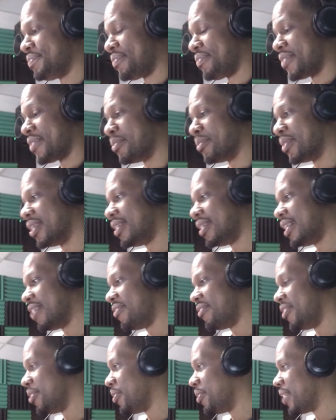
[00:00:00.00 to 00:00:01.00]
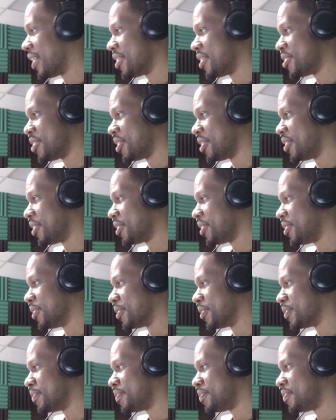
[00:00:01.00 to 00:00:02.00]
boy, I feel we had to shut down, you
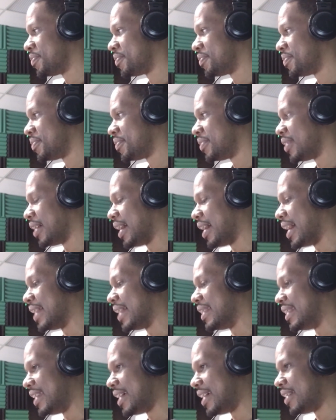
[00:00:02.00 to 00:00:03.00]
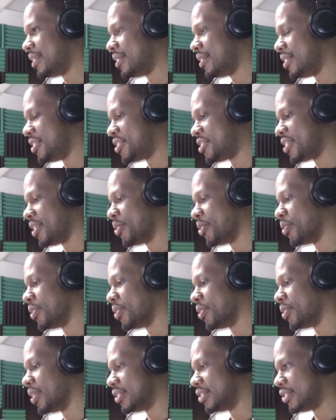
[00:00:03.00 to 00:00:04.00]
know. And then the
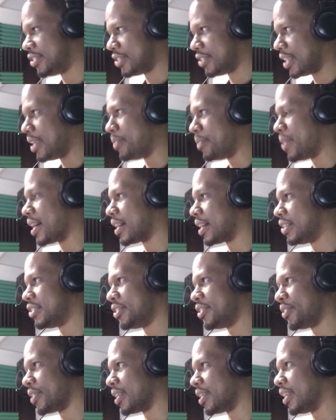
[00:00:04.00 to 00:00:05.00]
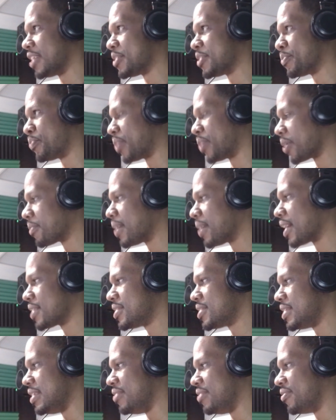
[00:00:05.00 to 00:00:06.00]
shareholders came back and say, okay, let's bring back
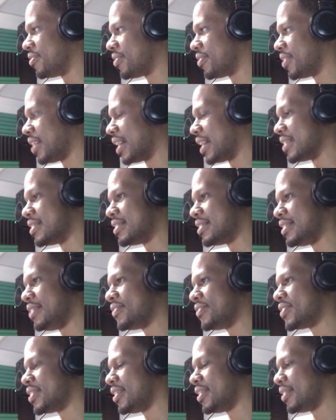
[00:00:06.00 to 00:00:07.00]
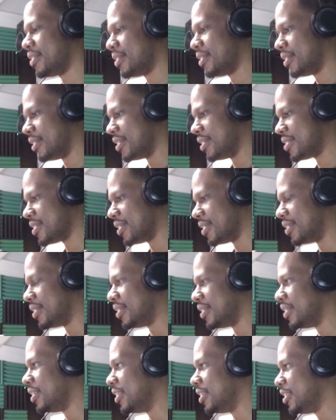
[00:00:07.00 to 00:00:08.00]
Steve. And Steve say, listen,
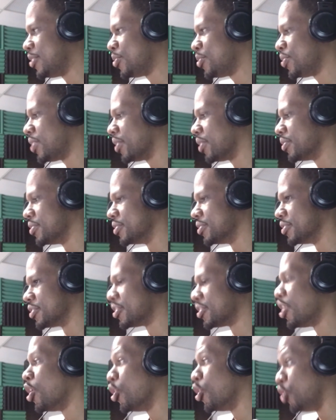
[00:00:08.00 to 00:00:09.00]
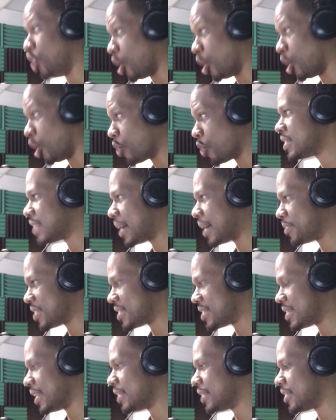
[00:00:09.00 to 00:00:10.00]
early 2000s, now is the time to
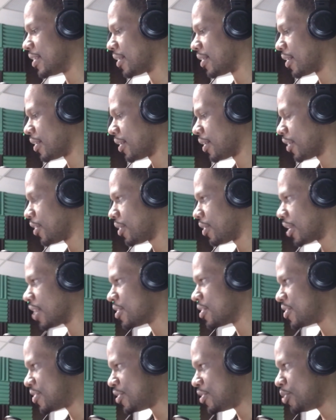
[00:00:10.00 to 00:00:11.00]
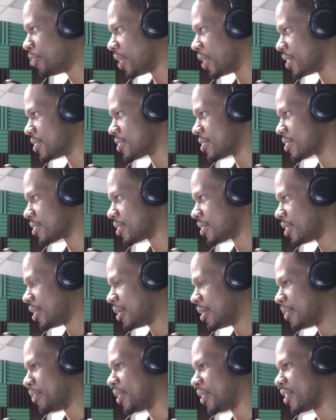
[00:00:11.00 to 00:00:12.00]
sell to consumers,
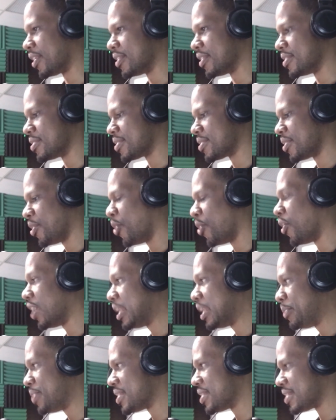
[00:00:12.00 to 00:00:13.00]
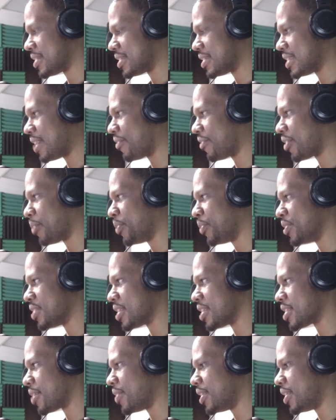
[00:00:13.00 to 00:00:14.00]
because all the businesses have
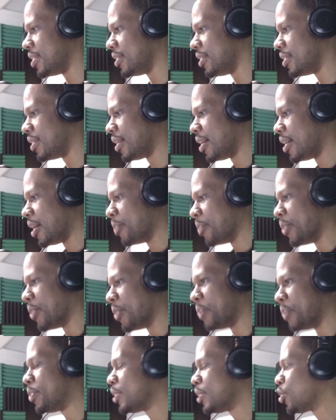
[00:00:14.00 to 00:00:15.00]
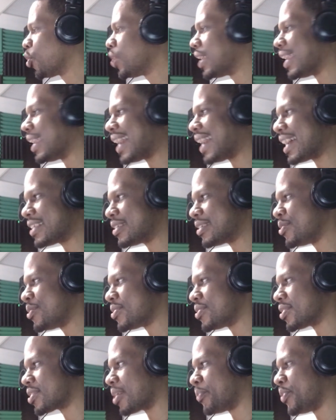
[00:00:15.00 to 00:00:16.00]
computers already, but people don't like to use
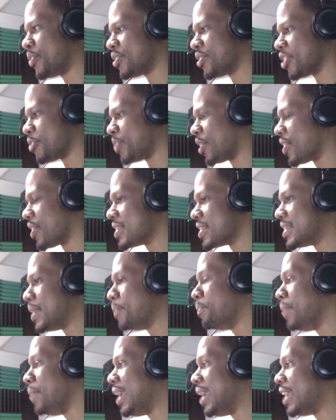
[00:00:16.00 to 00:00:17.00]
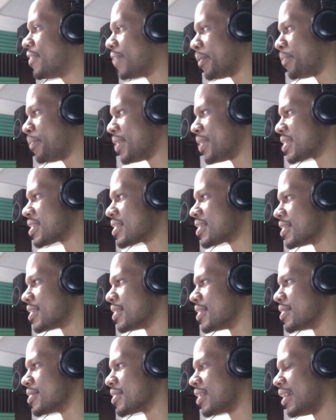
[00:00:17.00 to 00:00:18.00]
those computers because they're made for
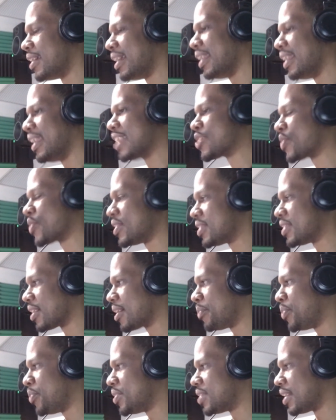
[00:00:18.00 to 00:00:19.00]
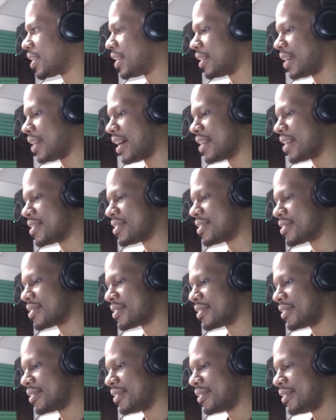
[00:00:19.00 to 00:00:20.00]
businesses. Let's create a computer that has
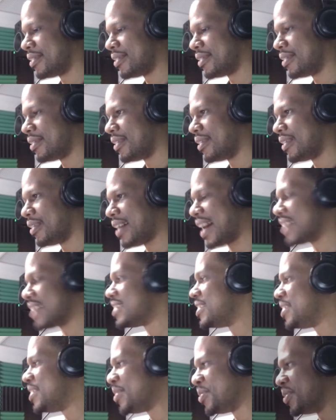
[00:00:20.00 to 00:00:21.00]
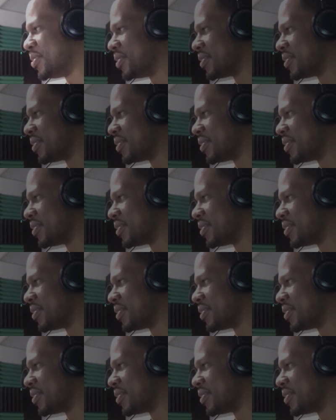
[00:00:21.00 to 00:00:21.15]
attitude.